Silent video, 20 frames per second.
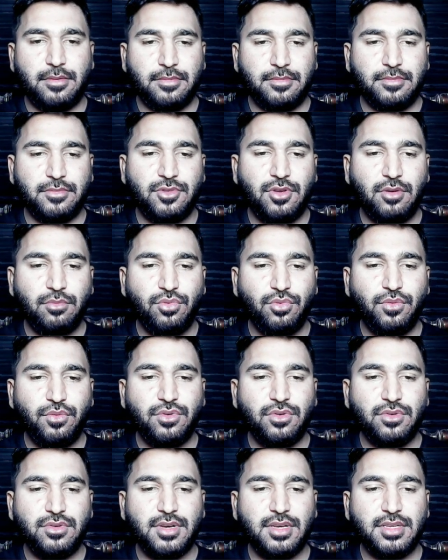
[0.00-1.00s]
Now
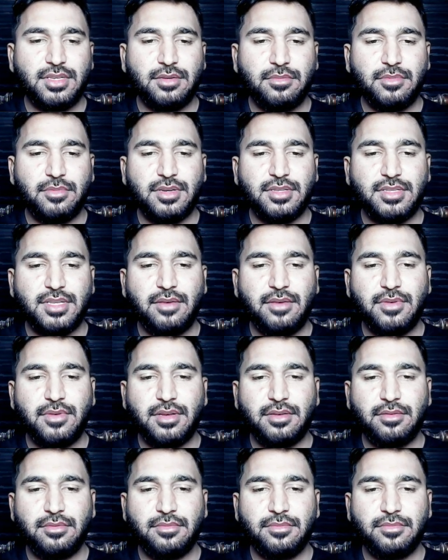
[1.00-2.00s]
moving on question number
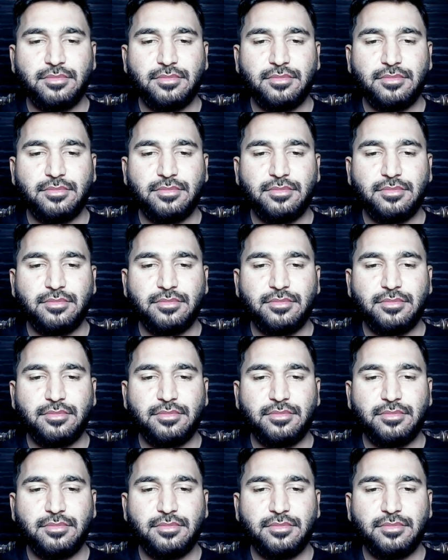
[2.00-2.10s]
7.